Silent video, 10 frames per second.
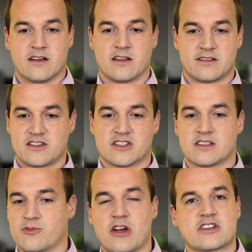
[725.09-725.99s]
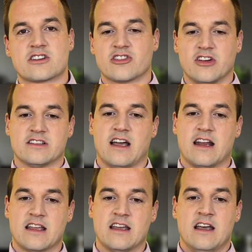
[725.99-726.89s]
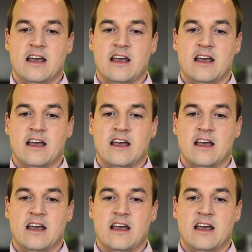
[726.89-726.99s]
such as depression or anxiety,